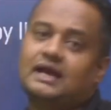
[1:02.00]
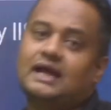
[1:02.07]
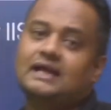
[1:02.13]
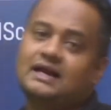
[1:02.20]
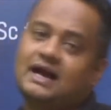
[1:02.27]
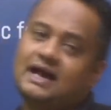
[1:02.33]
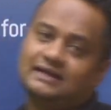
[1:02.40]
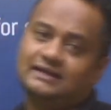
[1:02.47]

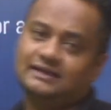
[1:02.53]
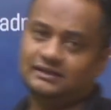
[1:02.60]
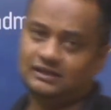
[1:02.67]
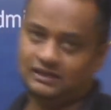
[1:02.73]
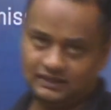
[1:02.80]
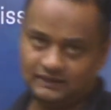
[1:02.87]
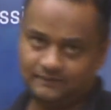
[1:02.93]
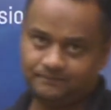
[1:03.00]
and IIT
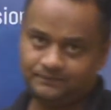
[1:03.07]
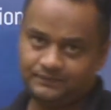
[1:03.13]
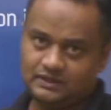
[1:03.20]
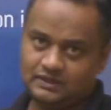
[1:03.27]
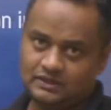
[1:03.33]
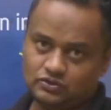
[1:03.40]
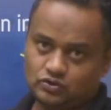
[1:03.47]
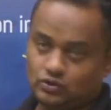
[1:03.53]
Delhi.
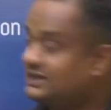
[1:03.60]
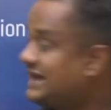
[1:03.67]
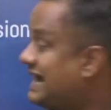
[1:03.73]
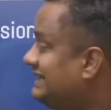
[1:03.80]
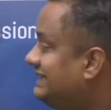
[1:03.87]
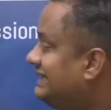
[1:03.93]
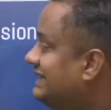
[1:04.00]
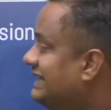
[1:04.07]
So in
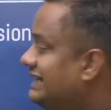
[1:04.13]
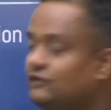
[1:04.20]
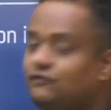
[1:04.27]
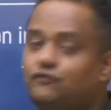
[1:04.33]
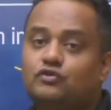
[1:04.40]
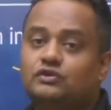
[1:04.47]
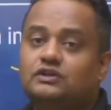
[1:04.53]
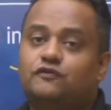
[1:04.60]

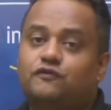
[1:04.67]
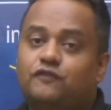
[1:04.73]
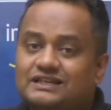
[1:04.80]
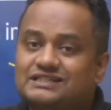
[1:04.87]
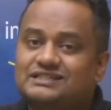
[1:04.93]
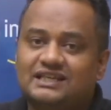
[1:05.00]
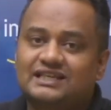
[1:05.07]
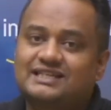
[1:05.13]
1984 the
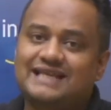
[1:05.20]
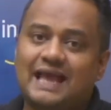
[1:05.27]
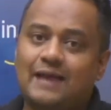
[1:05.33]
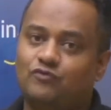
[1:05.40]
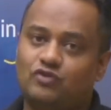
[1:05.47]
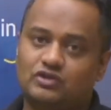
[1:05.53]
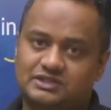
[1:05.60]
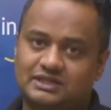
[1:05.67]
first
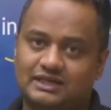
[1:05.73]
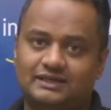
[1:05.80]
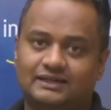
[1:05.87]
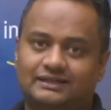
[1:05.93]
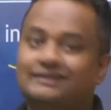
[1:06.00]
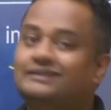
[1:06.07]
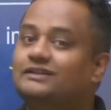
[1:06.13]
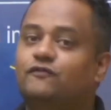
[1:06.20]
exam was
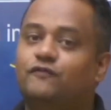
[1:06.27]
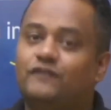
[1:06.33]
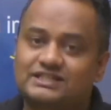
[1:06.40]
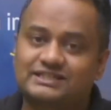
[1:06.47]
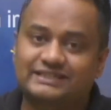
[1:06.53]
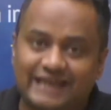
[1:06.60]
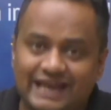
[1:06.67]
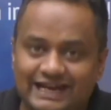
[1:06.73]
conducted, the
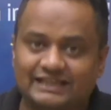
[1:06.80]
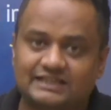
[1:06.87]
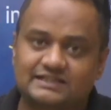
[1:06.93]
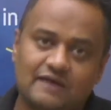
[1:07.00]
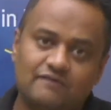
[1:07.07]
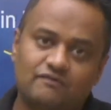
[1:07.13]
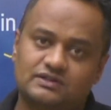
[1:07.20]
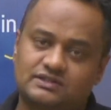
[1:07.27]
first gate
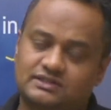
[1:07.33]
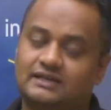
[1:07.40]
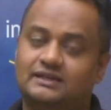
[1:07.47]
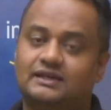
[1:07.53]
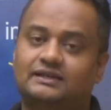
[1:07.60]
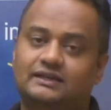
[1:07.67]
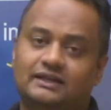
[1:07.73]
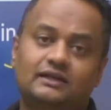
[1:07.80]
exam was
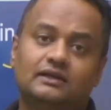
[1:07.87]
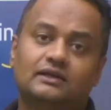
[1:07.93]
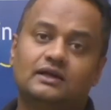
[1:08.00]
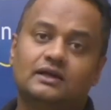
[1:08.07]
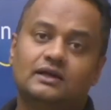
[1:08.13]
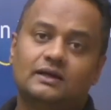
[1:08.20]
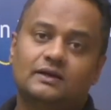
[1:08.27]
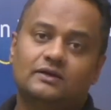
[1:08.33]
conducted
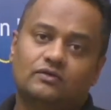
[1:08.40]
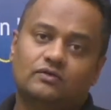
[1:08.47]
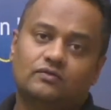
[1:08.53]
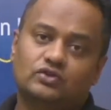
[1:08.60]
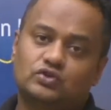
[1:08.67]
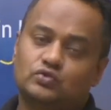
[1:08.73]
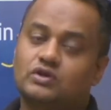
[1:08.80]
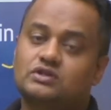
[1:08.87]

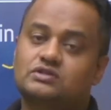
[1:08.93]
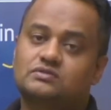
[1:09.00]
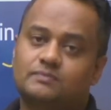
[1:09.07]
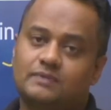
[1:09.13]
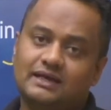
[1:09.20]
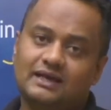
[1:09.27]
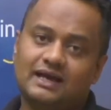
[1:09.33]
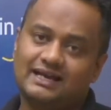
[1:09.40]
which was
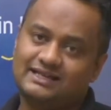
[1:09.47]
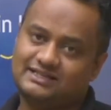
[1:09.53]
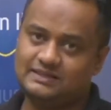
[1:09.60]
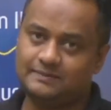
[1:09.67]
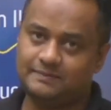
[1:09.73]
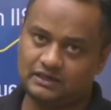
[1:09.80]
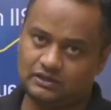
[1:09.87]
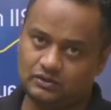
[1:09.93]
by
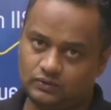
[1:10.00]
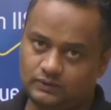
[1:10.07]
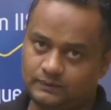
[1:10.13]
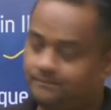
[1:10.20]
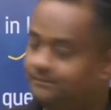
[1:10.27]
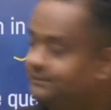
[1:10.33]
IISc Bangalore.